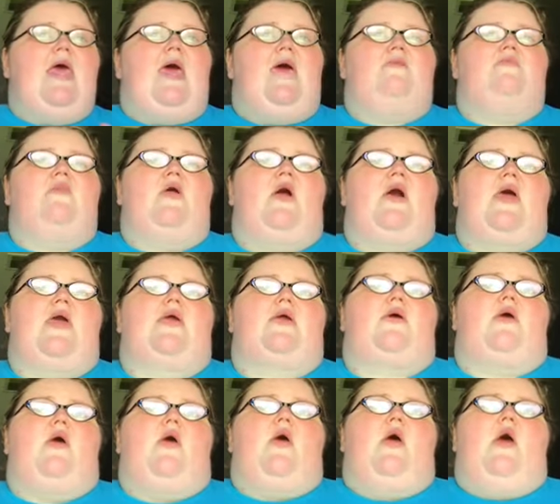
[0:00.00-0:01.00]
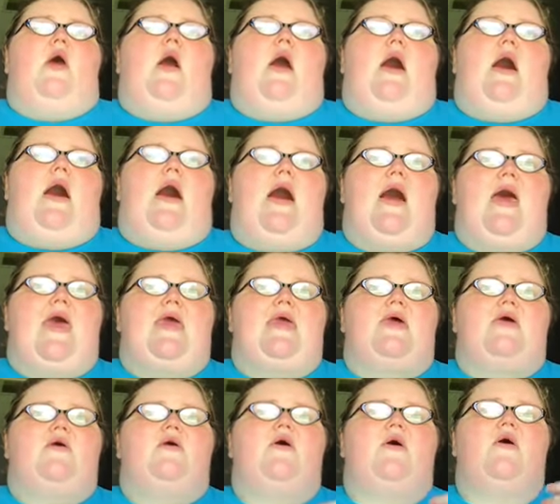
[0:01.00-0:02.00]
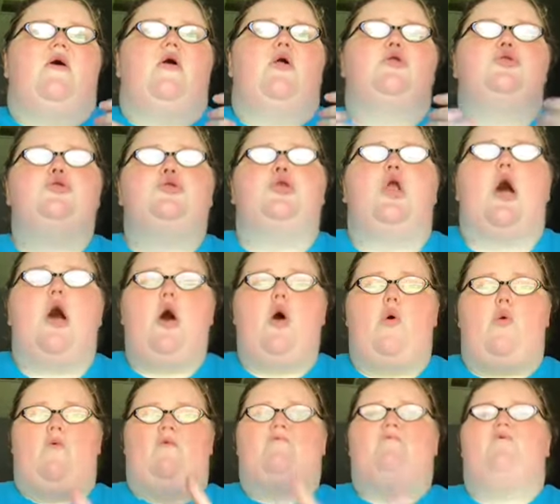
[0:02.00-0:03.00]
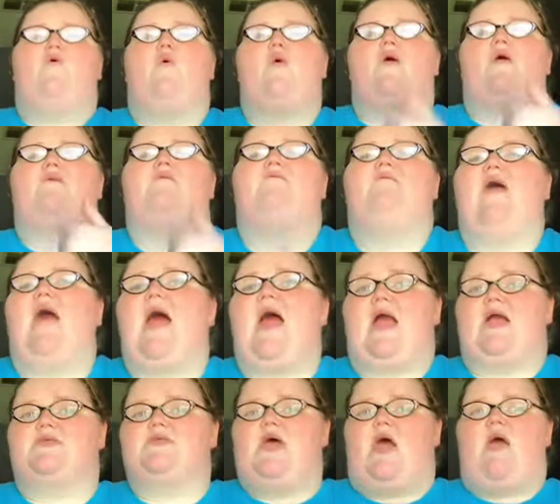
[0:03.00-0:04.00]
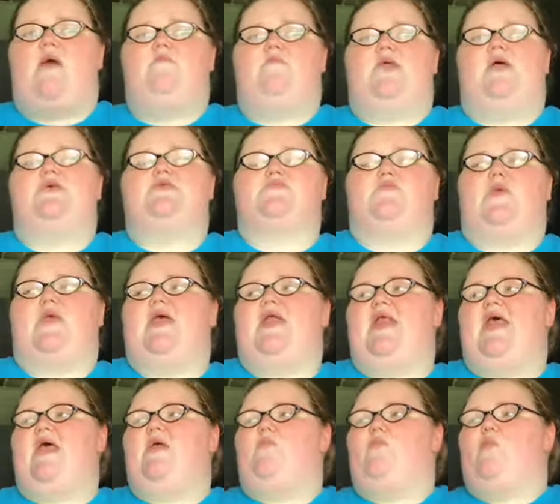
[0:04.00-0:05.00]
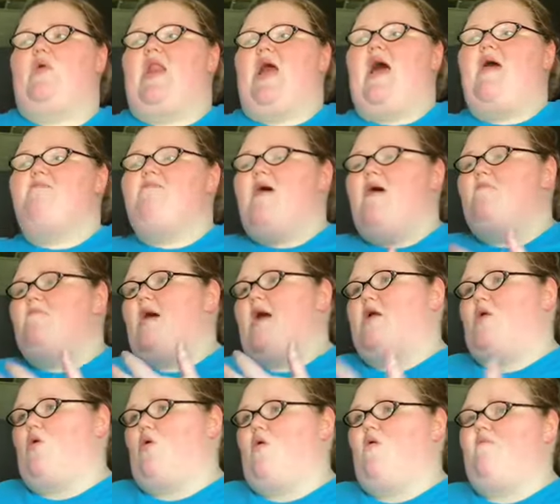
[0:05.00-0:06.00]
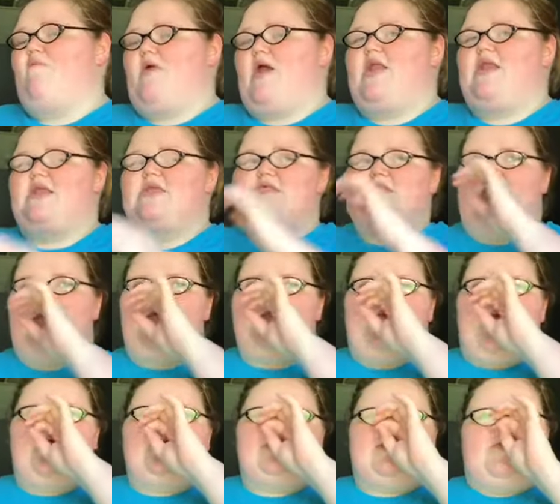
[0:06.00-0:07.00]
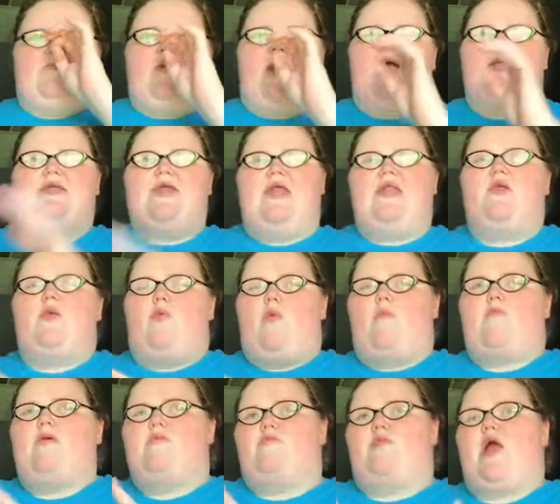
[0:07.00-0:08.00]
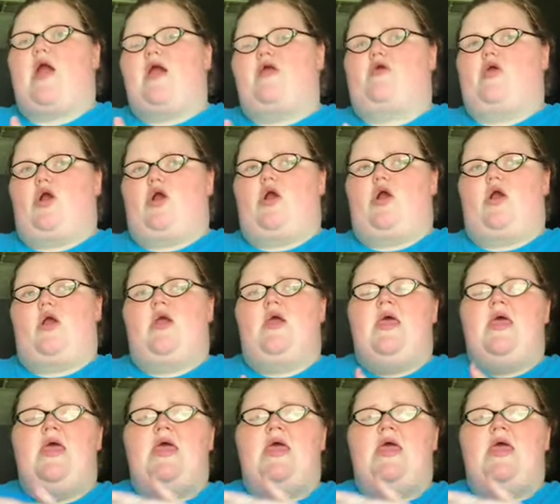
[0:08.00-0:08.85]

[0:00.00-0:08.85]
And, like, I know for a fact I'm lesbian. And when I met my girlfriend, because I dated a woman prior to her.